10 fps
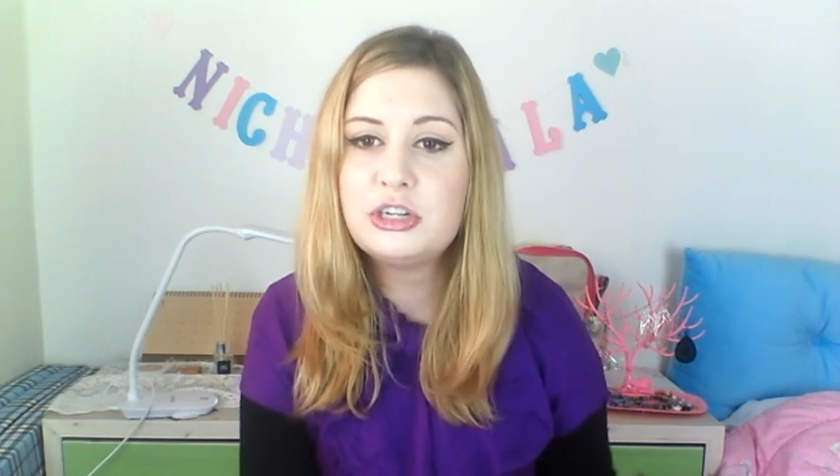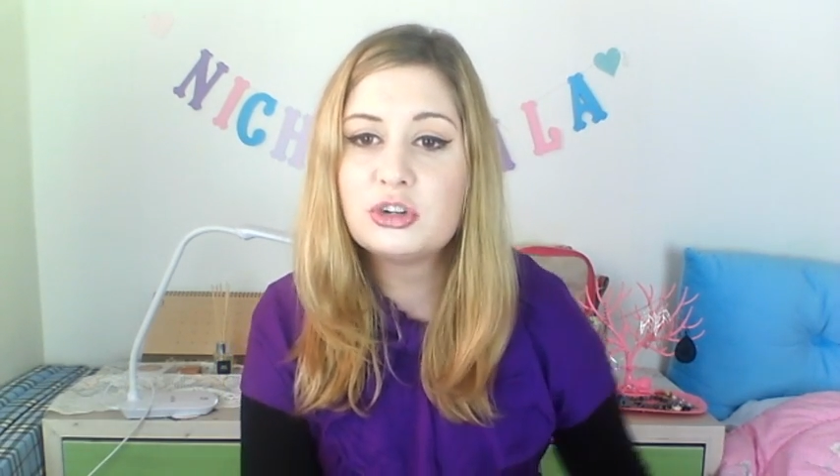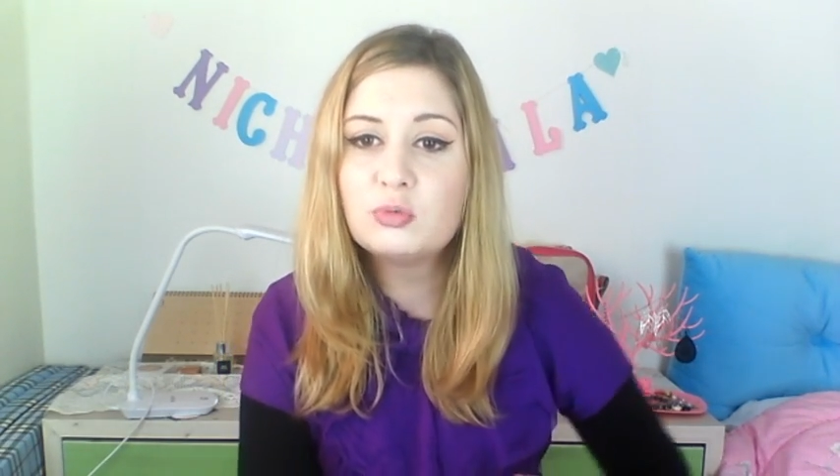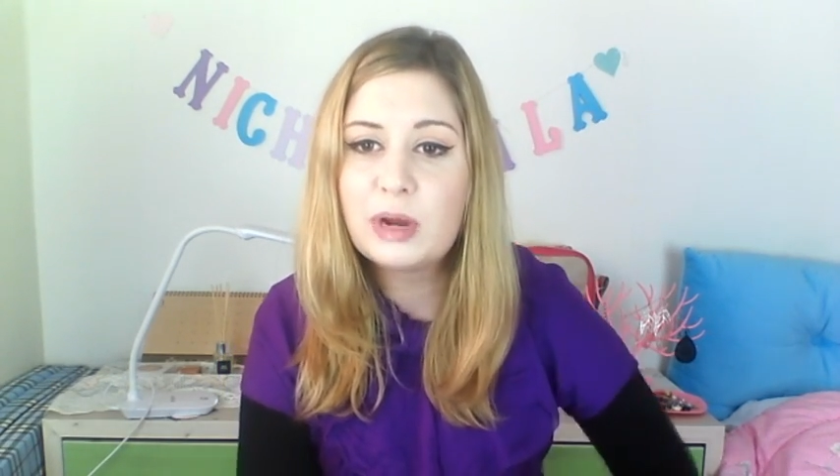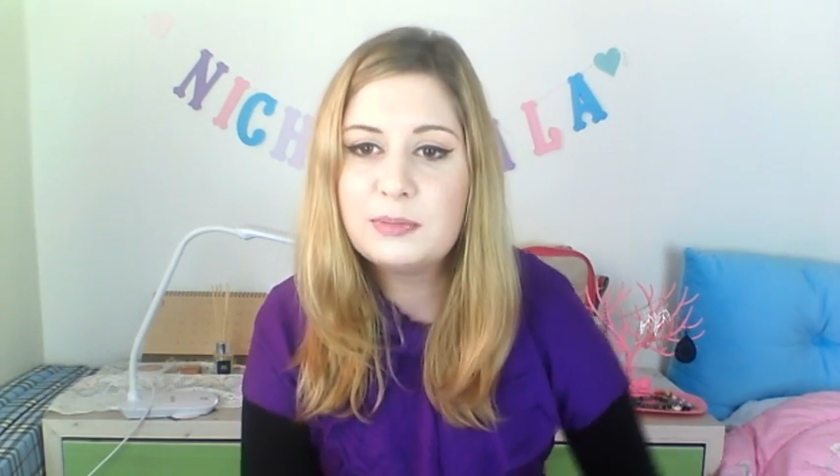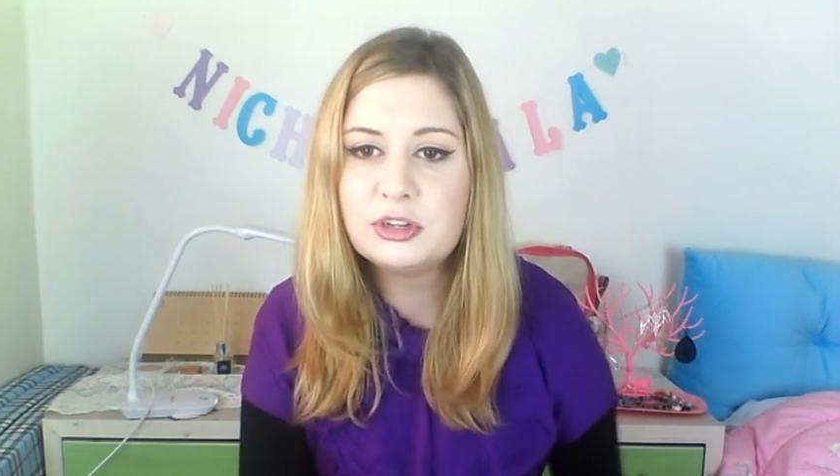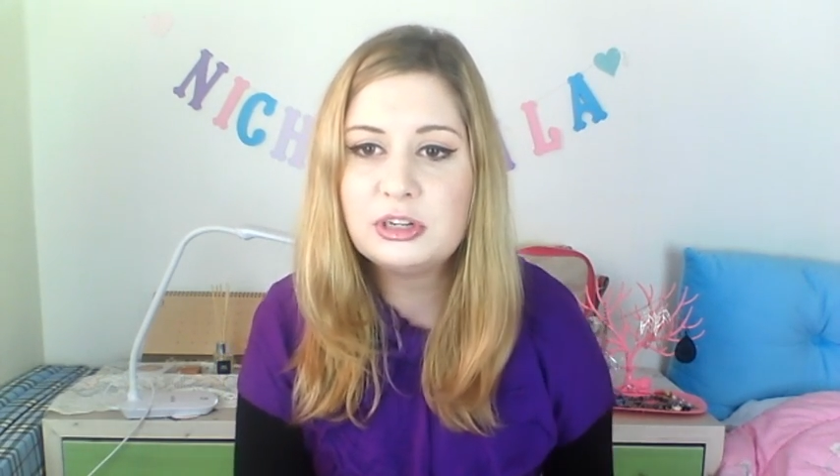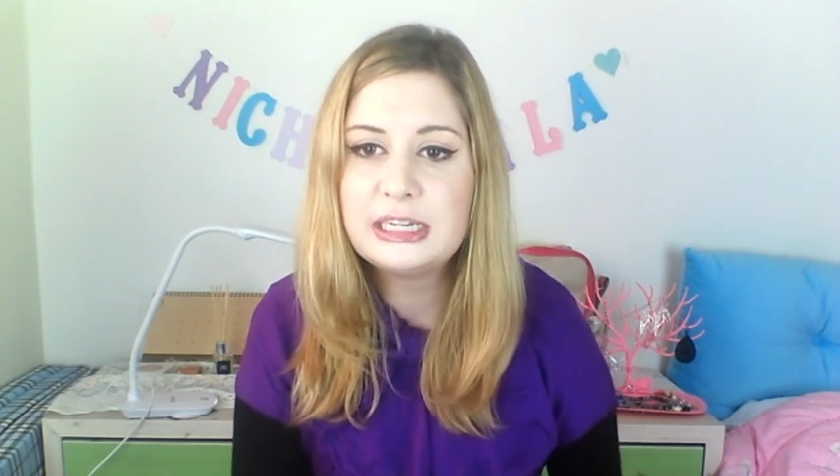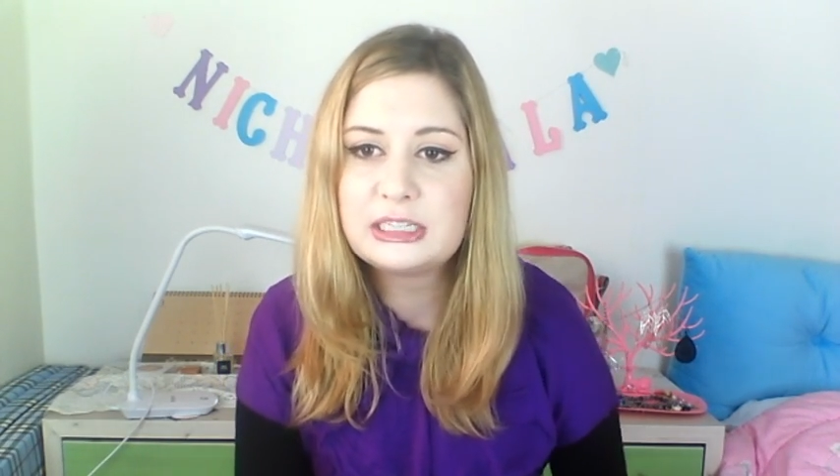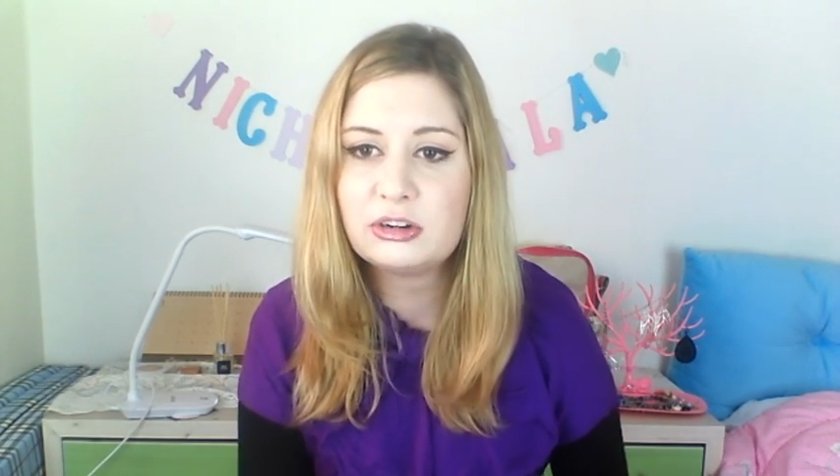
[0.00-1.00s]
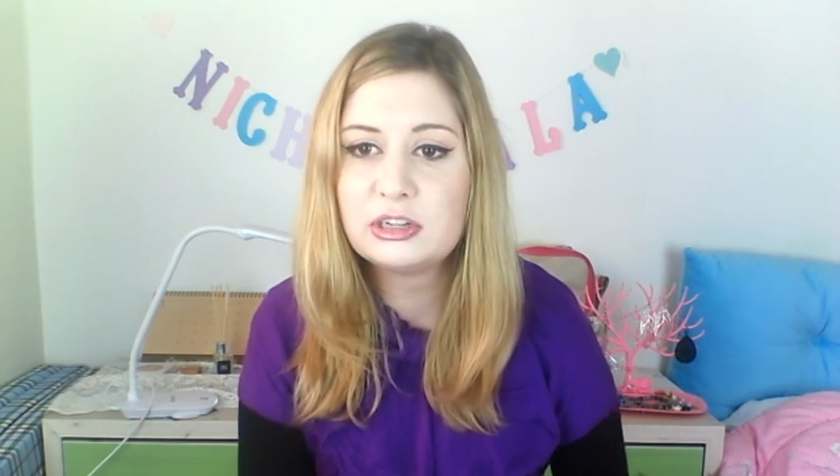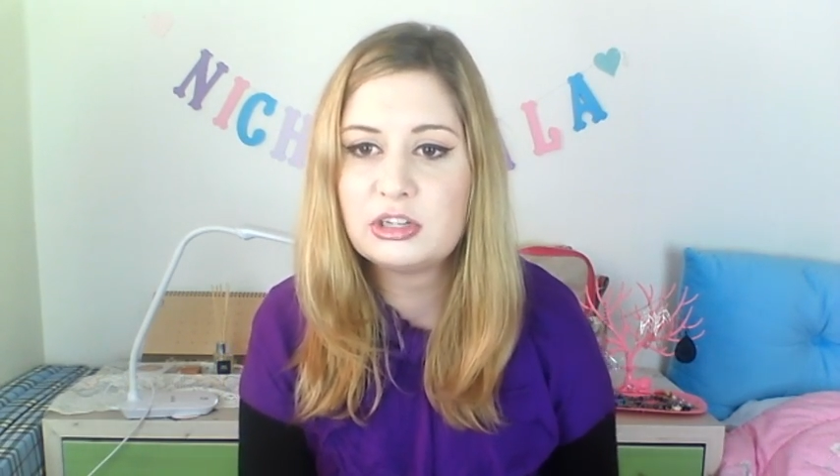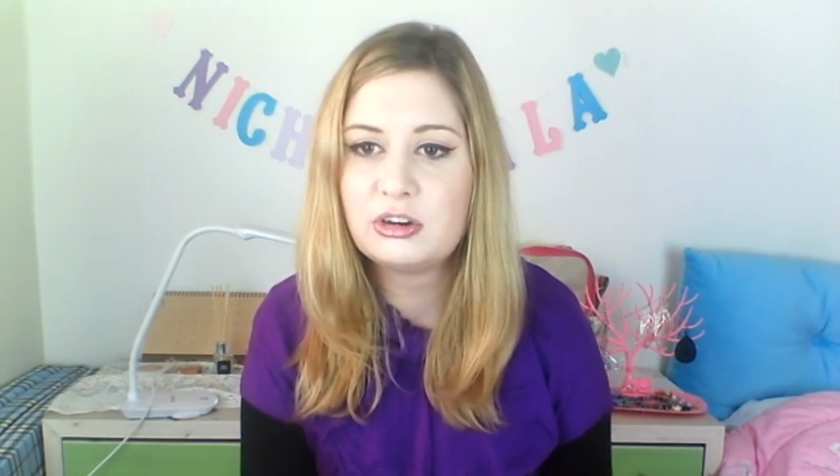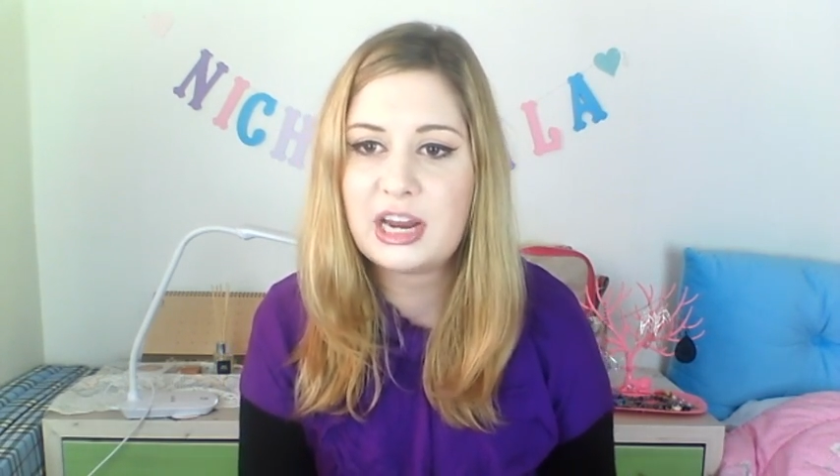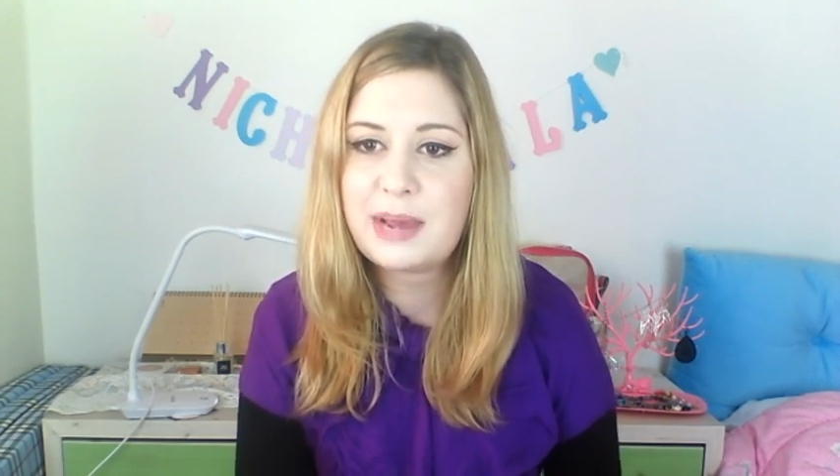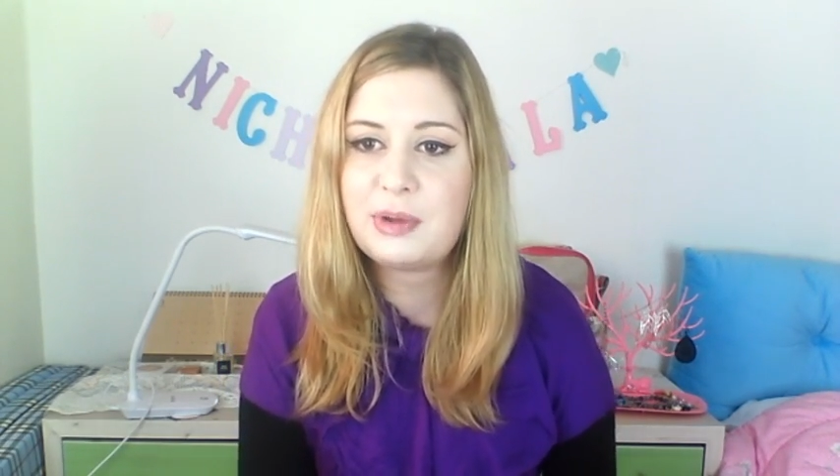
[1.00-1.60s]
your Webtoon. Is it on a certain app?